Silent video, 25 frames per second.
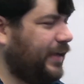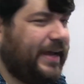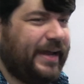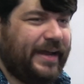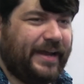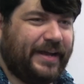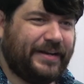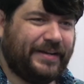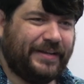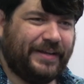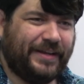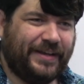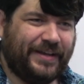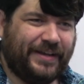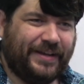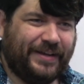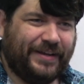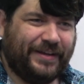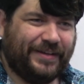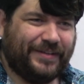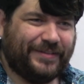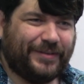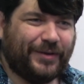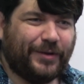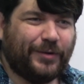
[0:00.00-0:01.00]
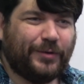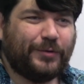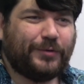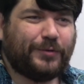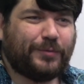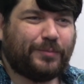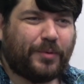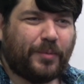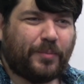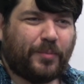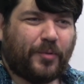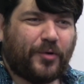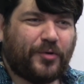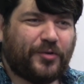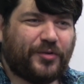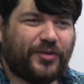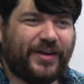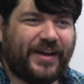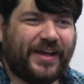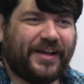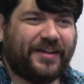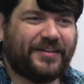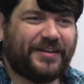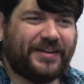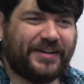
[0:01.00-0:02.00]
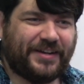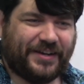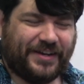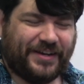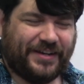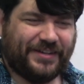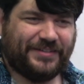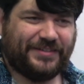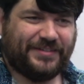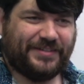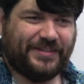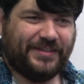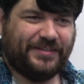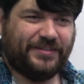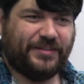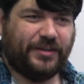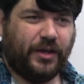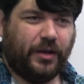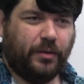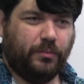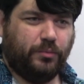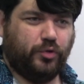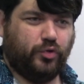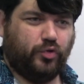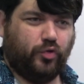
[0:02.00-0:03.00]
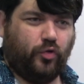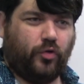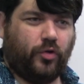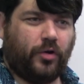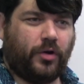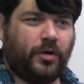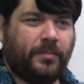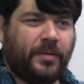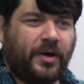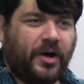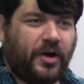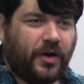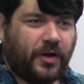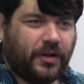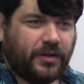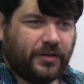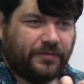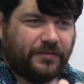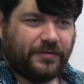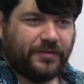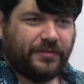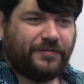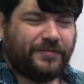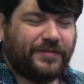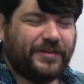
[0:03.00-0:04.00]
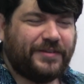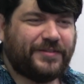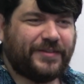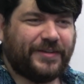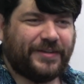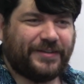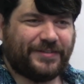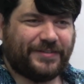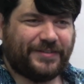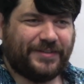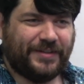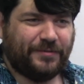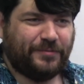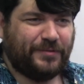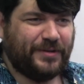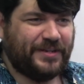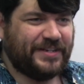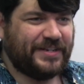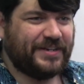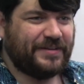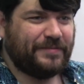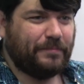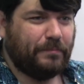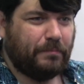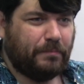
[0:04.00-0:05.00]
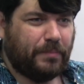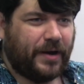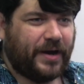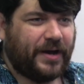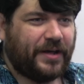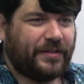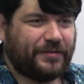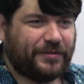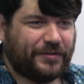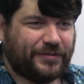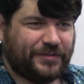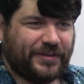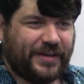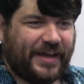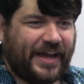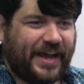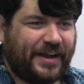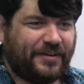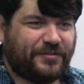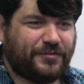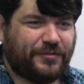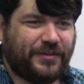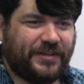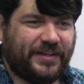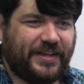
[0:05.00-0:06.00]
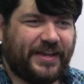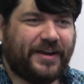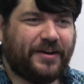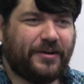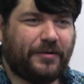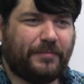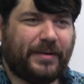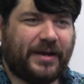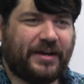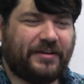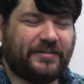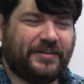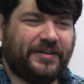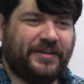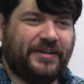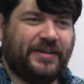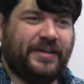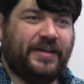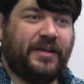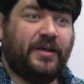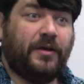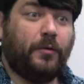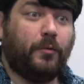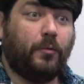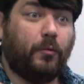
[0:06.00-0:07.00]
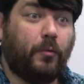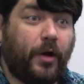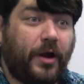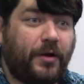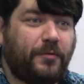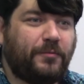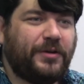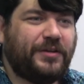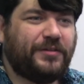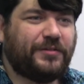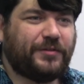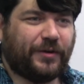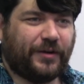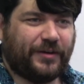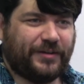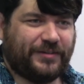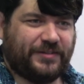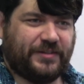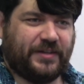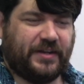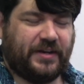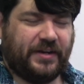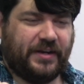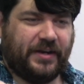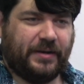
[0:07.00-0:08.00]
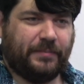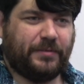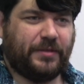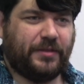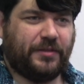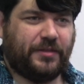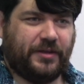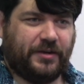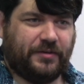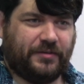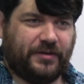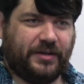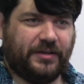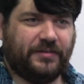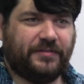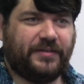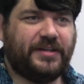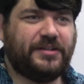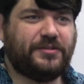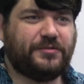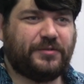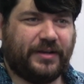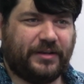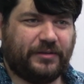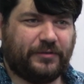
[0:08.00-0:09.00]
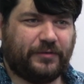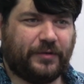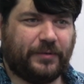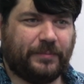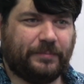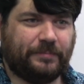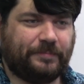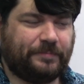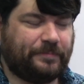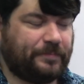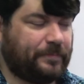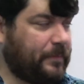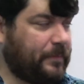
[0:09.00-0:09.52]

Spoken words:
And those proportionality constants absorb all of the physics that we didn't bother to actually care about when we started setting up the theory of heat transfer.